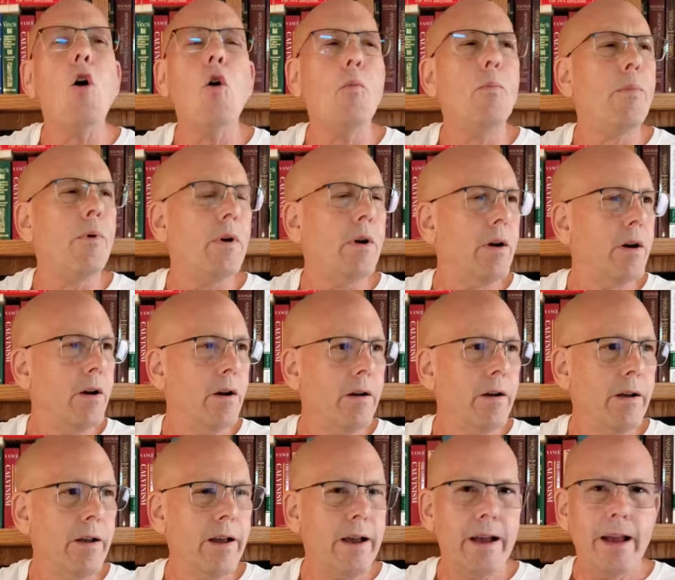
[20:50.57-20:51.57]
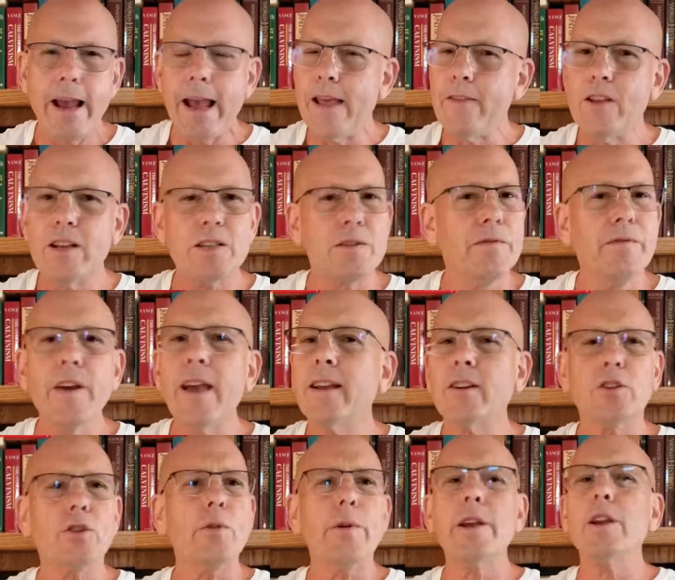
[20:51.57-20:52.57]
hope and this
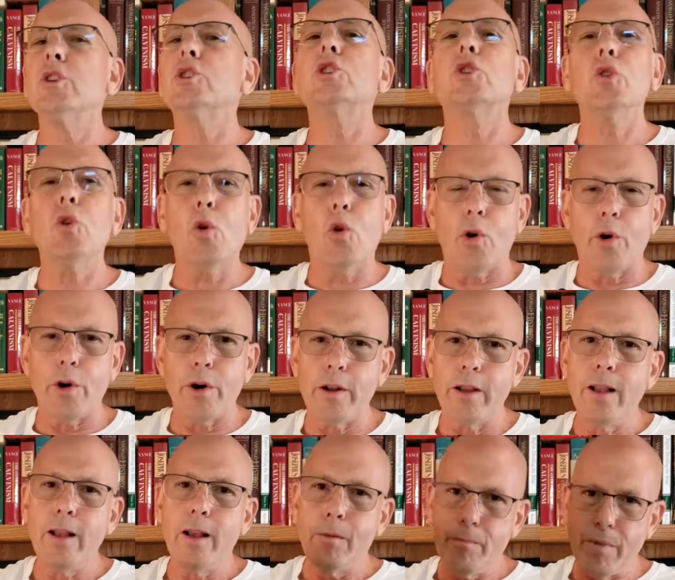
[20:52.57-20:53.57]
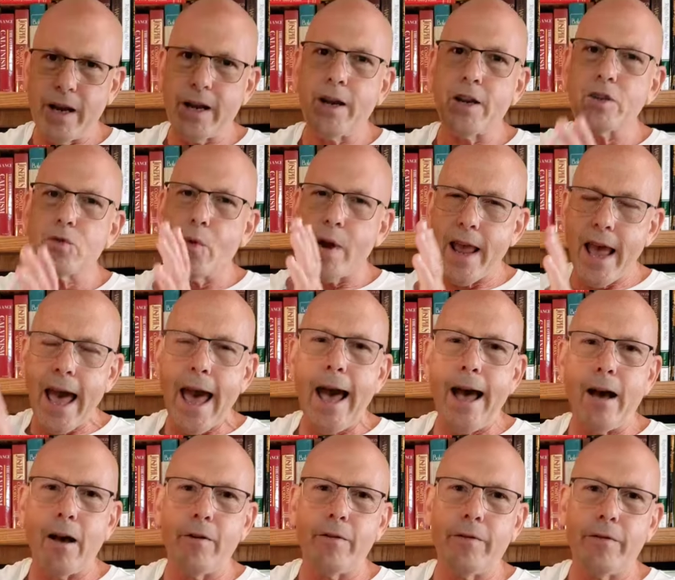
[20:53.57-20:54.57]
victory assured because we
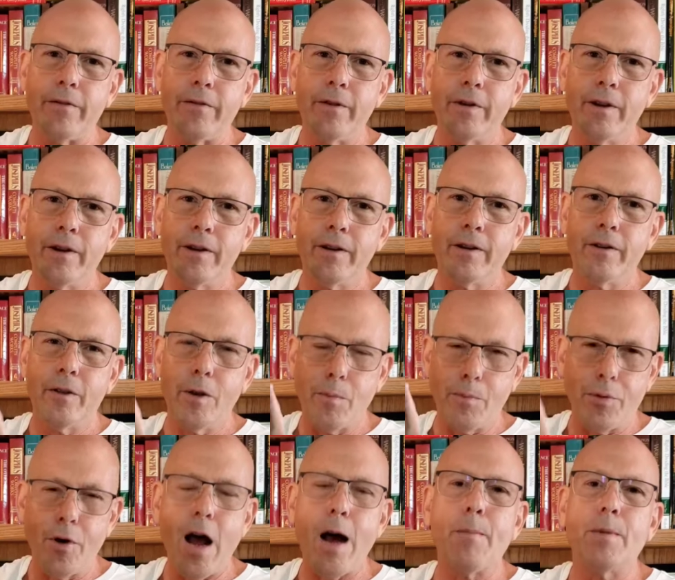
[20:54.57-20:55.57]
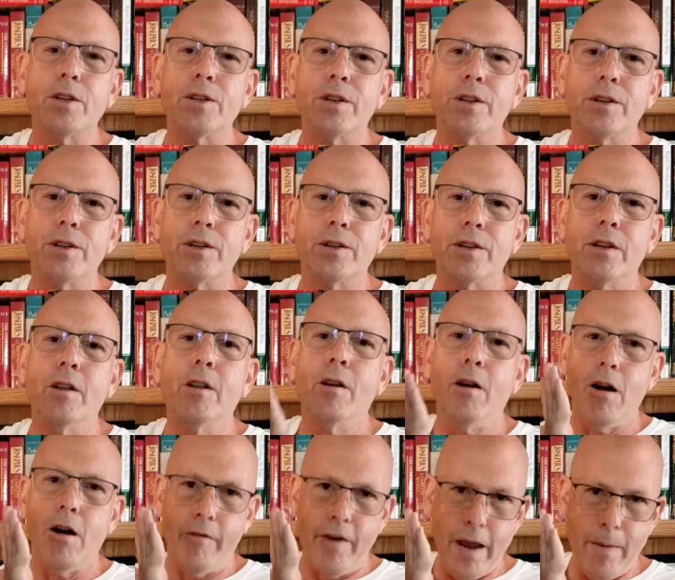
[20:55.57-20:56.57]
have the promises
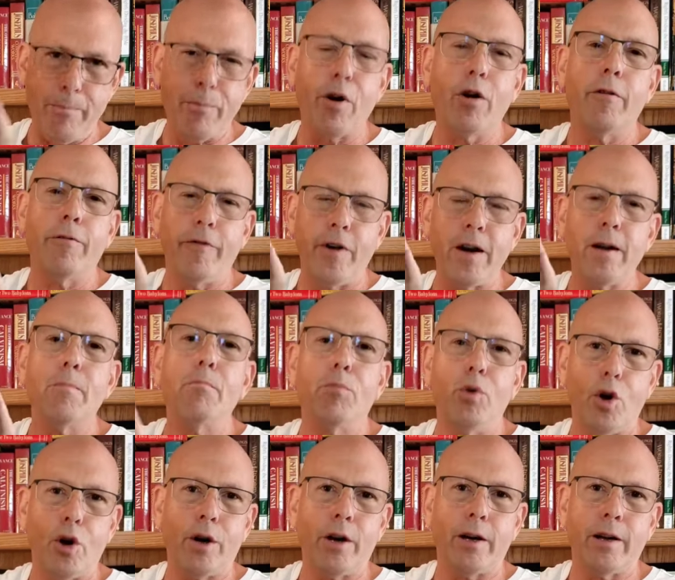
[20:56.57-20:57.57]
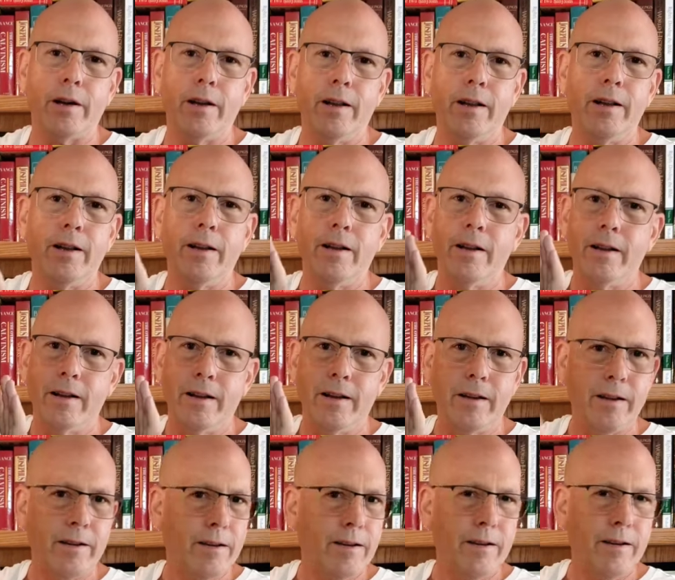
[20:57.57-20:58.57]
of a perfect book
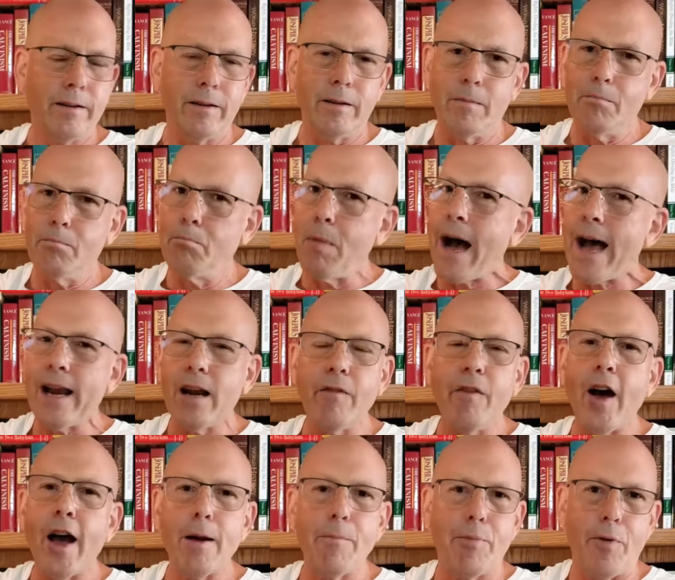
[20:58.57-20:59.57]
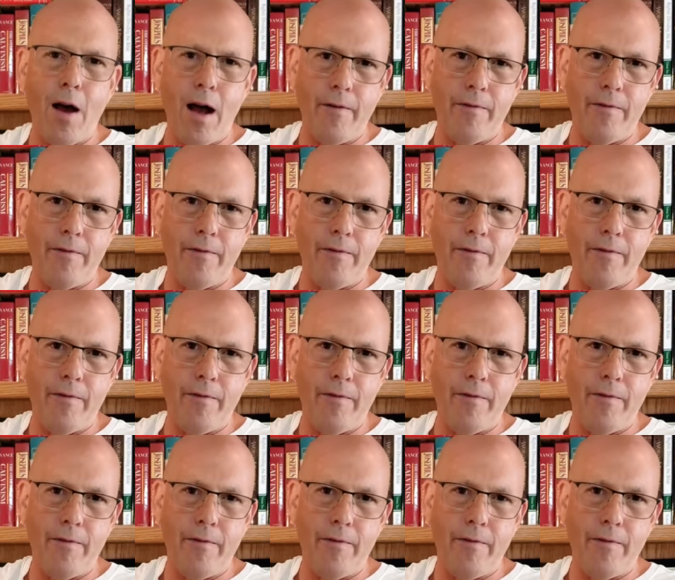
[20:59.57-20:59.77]
by divine